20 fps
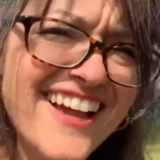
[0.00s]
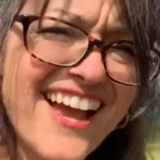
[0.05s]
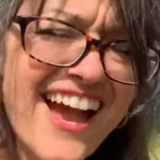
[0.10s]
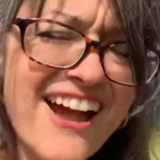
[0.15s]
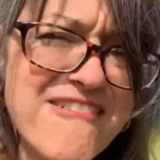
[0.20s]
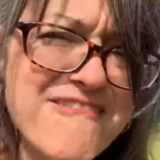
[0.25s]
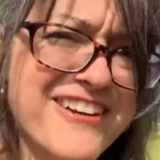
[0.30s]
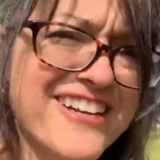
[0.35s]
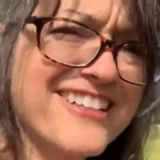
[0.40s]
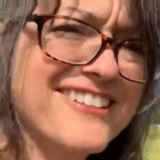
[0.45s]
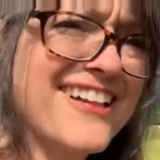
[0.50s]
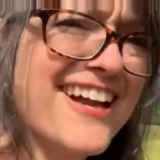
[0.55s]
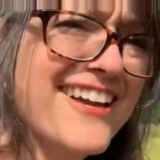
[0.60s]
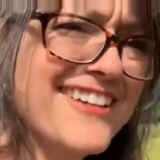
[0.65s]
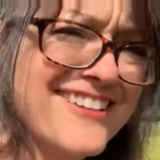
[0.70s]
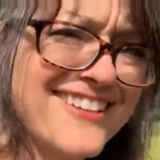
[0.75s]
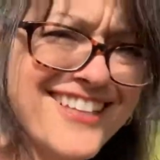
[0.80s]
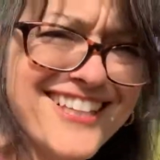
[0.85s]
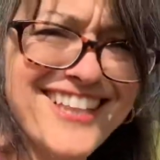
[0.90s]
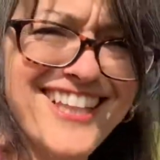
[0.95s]
I would have
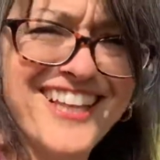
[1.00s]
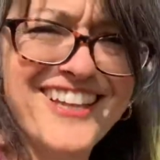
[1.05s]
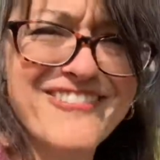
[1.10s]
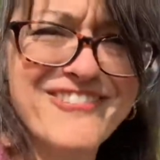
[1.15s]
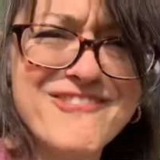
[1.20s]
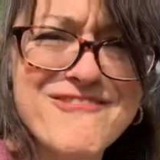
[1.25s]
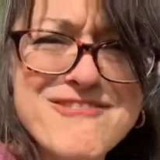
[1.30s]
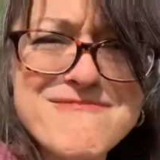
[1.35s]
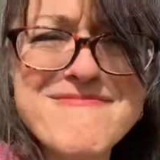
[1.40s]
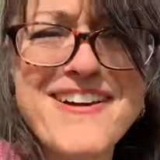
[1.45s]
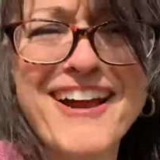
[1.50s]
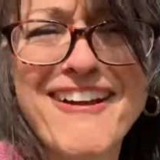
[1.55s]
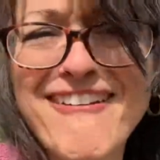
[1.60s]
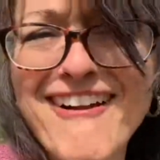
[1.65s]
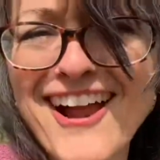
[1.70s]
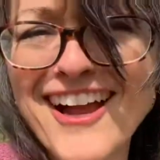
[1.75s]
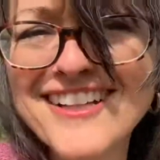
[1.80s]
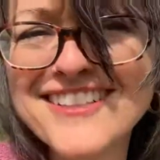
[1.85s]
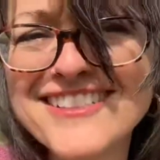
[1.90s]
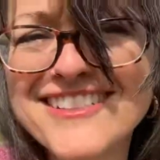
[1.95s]
gladly lived with my
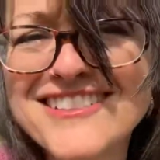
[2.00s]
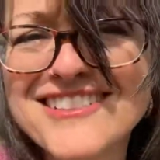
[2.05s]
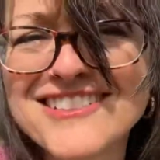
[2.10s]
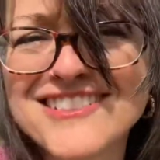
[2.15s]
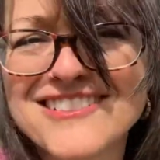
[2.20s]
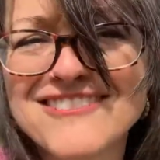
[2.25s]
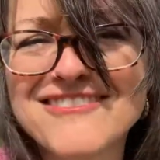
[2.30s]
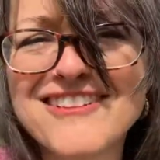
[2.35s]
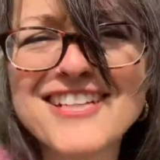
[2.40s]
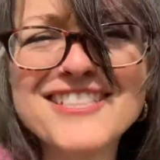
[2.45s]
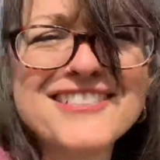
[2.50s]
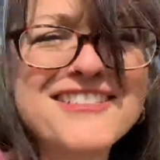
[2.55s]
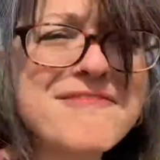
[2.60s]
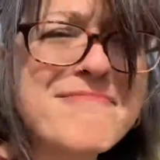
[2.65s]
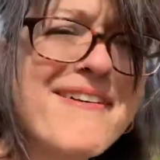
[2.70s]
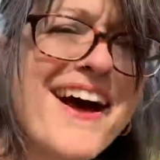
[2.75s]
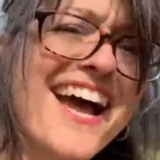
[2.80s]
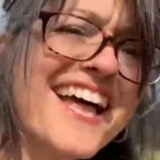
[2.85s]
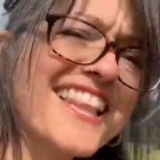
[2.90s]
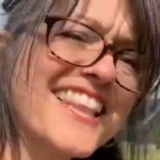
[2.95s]
cracked heels the rest of
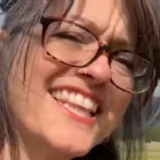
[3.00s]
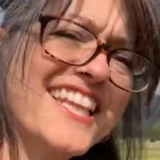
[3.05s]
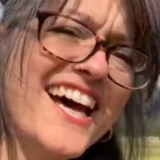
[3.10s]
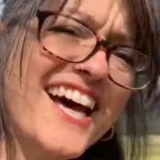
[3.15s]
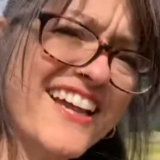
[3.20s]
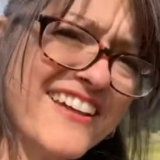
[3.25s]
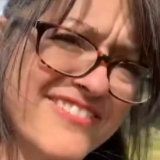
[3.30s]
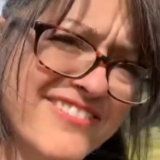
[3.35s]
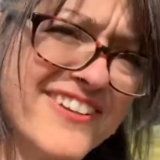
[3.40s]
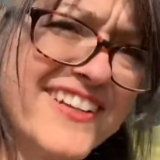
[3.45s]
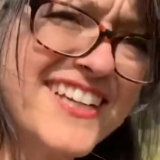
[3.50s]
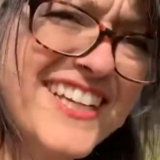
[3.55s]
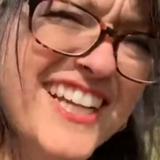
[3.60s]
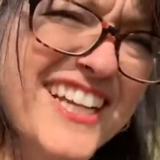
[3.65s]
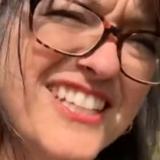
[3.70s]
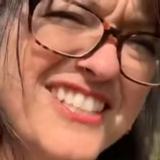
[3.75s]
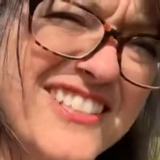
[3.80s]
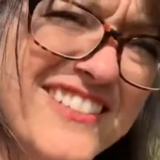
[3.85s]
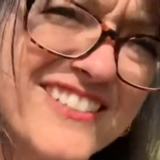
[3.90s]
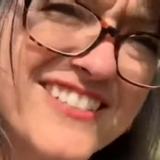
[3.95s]
my life
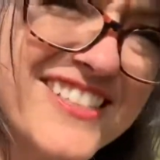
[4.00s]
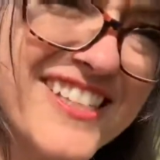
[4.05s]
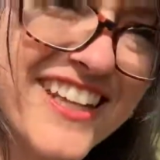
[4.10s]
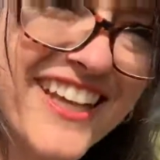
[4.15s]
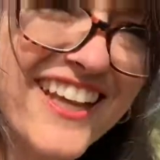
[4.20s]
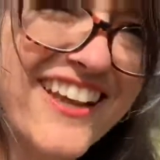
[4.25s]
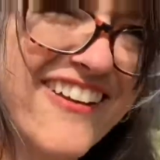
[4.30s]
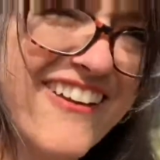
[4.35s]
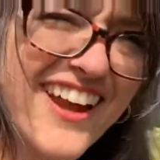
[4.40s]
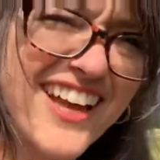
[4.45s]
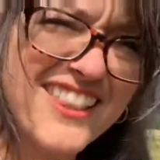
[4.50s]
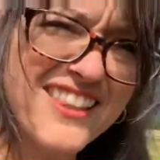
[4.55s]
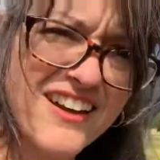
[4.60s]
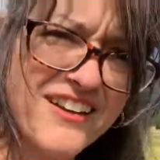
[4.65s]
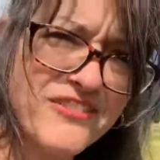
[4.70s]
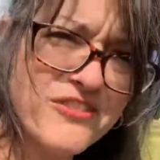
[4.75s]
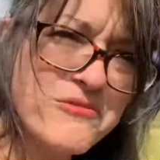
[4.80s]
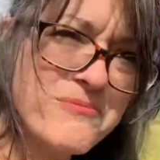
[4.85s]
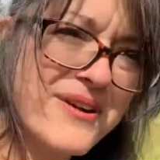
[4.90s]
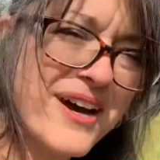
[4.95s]
just to hear, "I
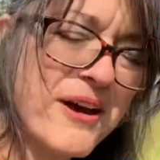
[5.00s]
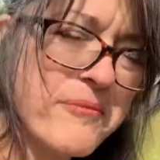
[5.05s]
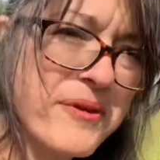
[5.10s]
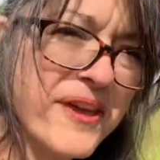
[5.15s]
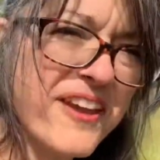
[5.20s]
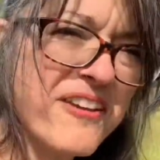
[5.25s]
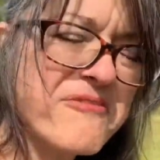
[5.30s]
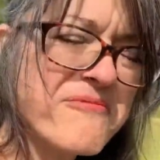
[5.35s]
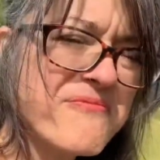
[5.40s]
love you, Mommy."